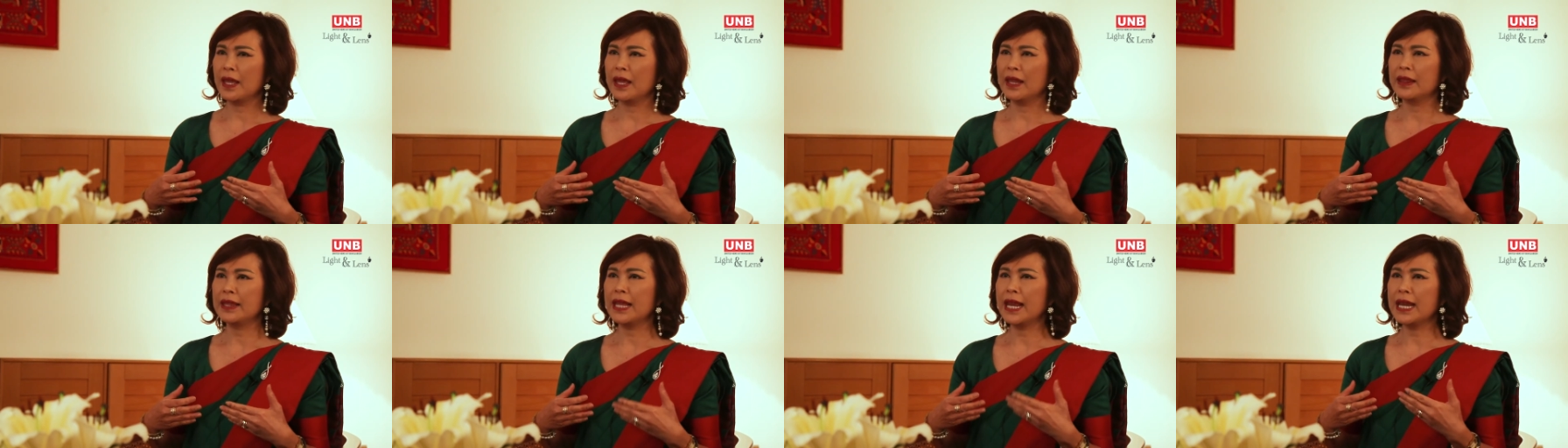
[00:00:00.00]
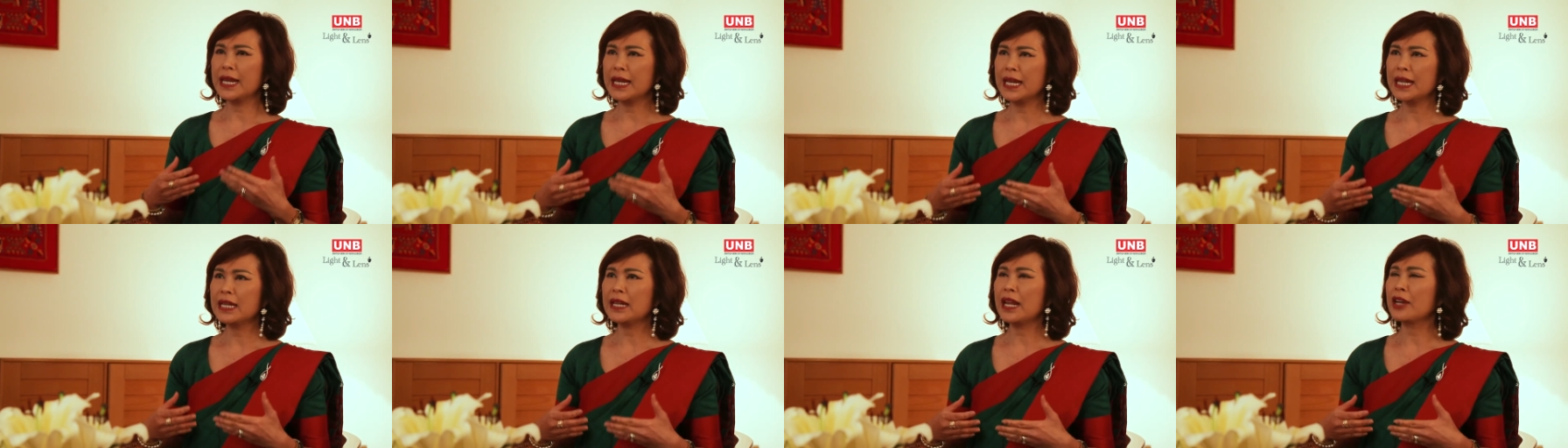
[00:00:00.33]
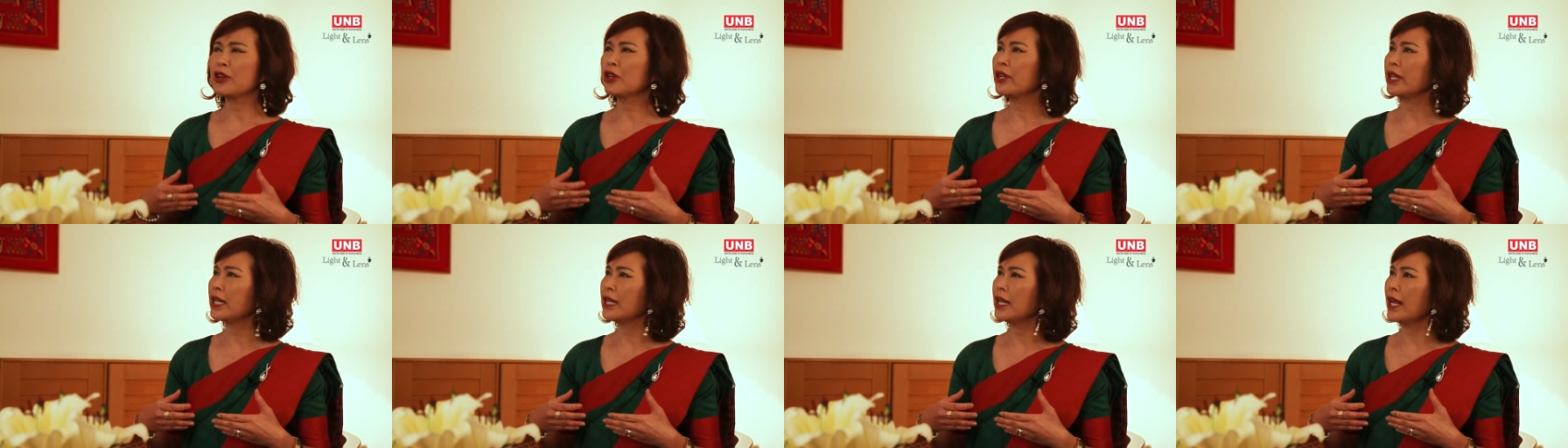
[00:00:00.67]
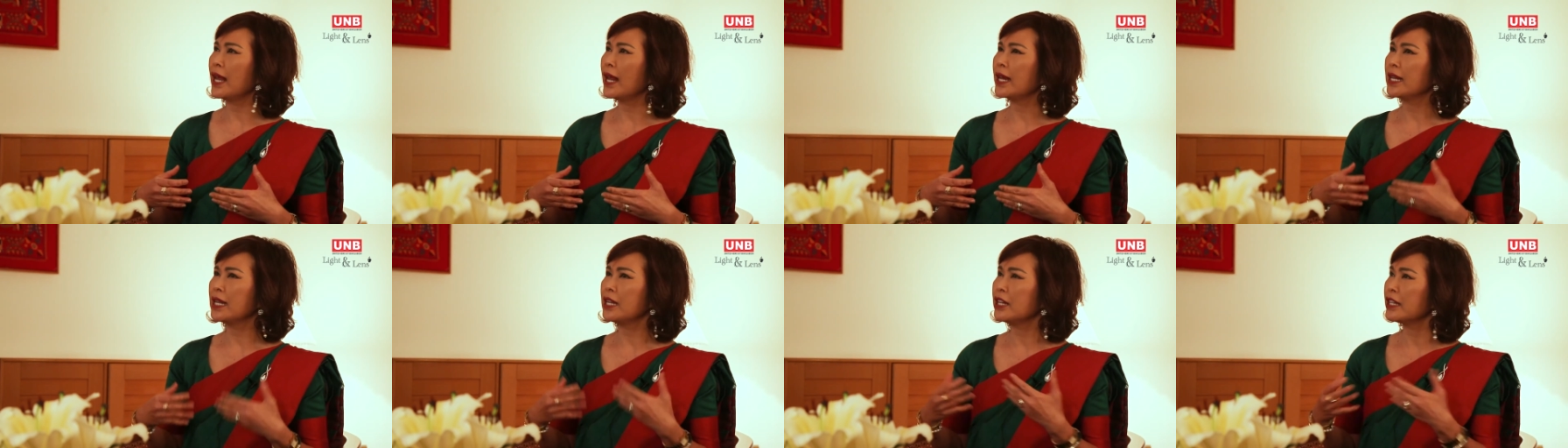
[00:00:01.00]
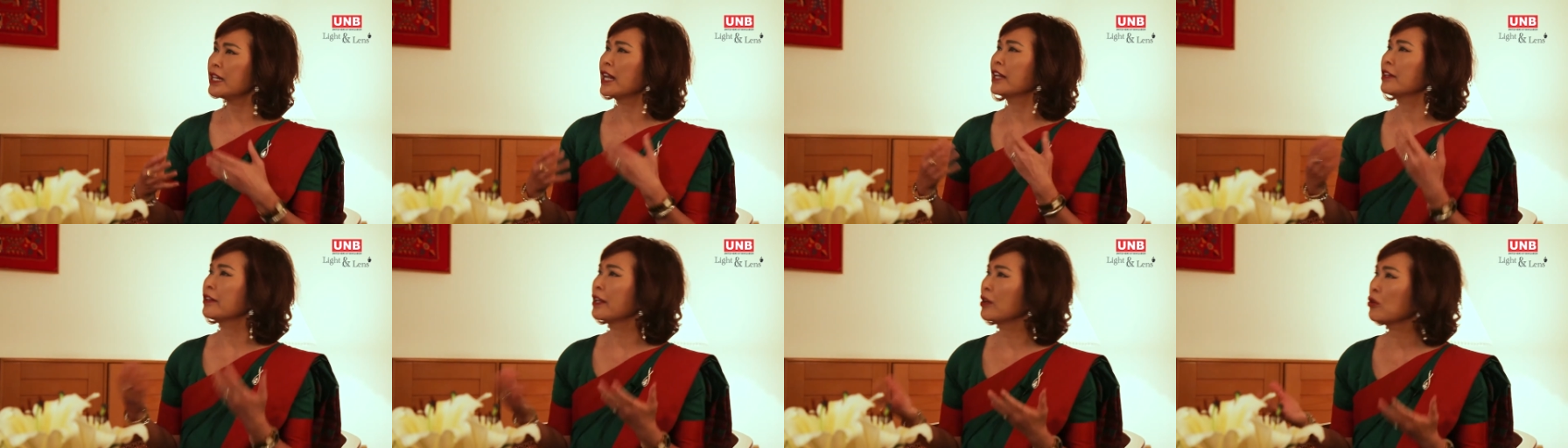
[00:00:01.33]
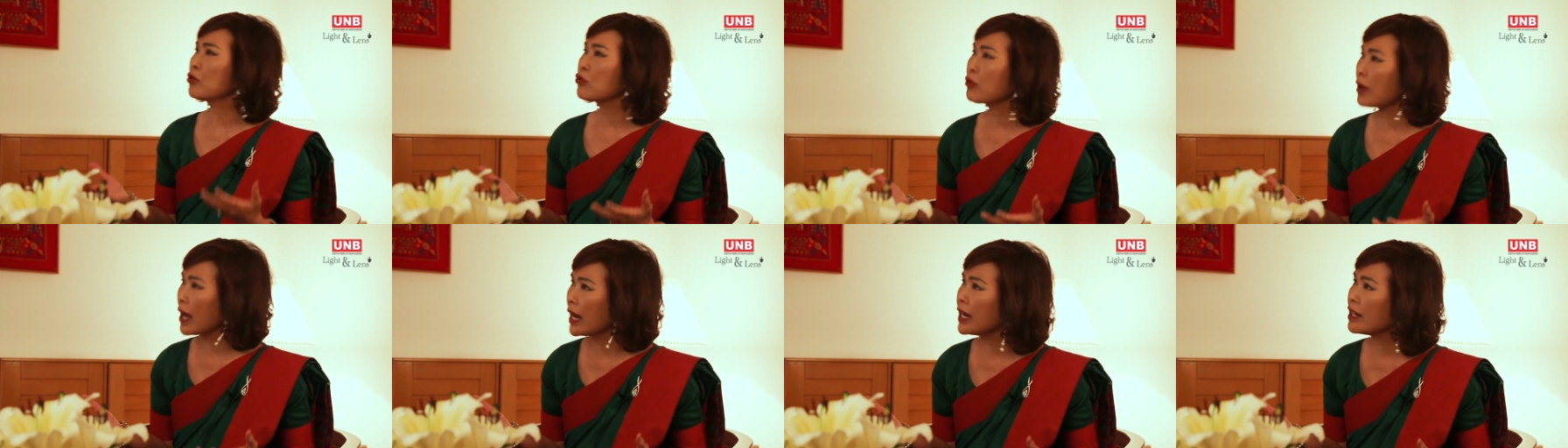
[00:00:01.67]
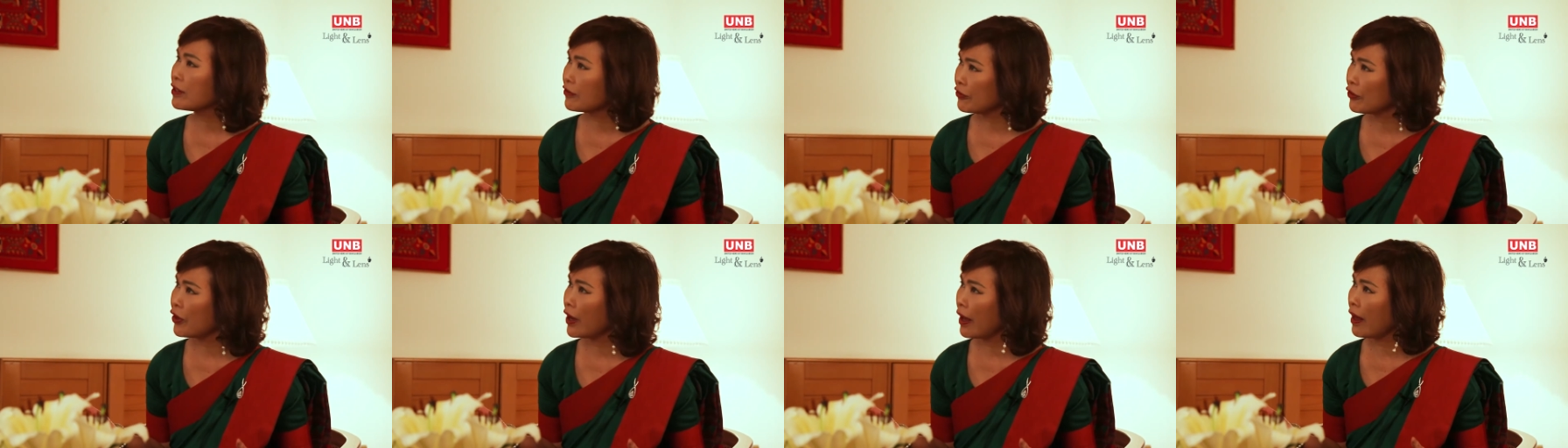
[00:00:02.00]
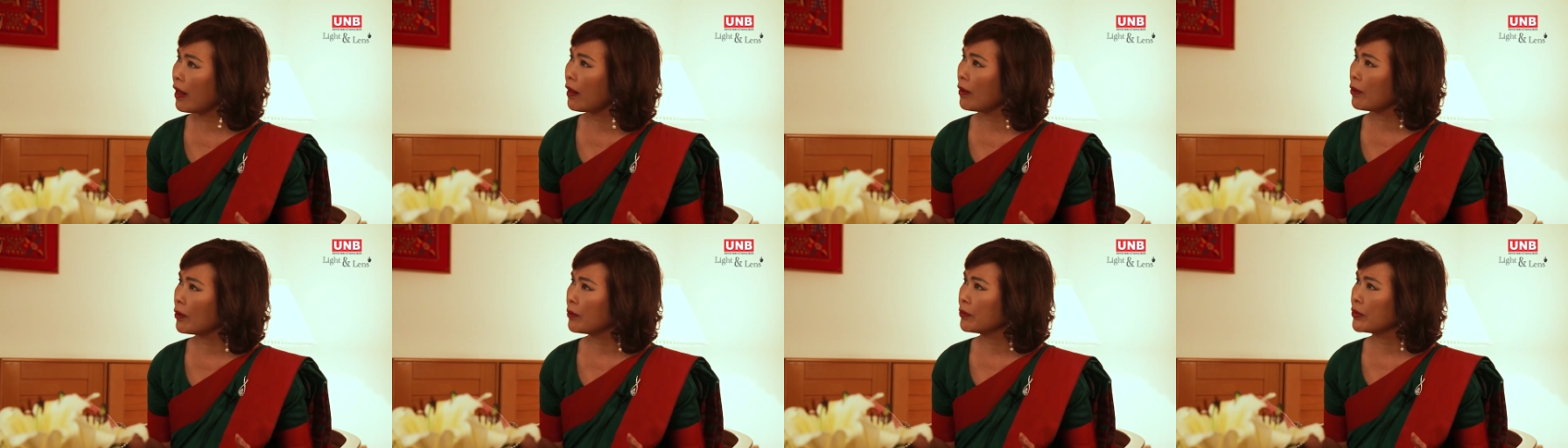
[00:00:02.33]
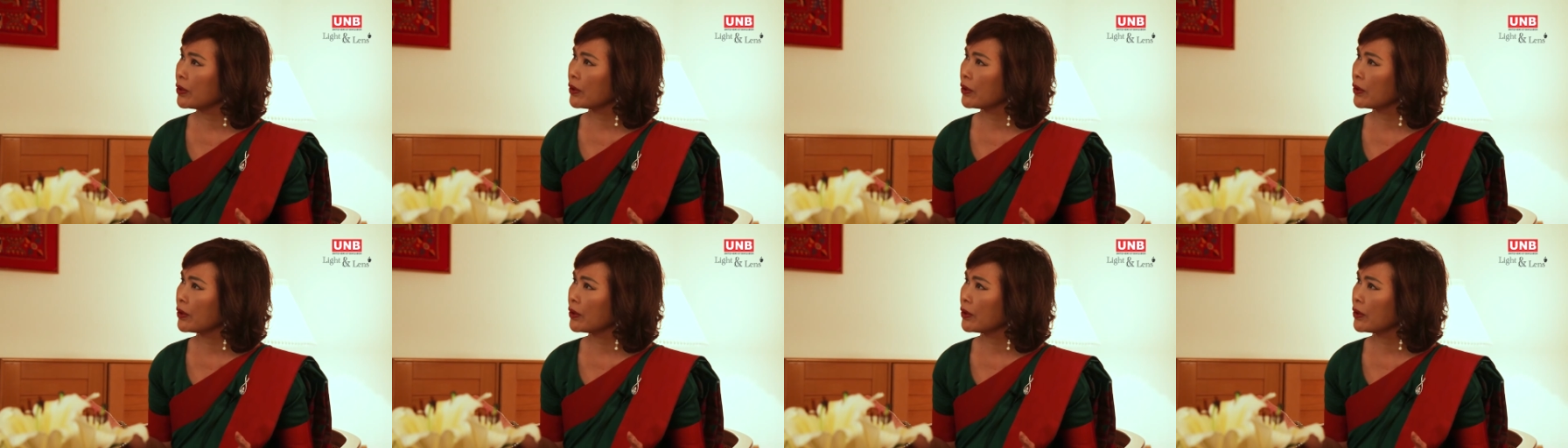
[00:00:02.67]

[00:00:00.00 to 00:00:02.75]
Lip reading: need, and they're crying for help.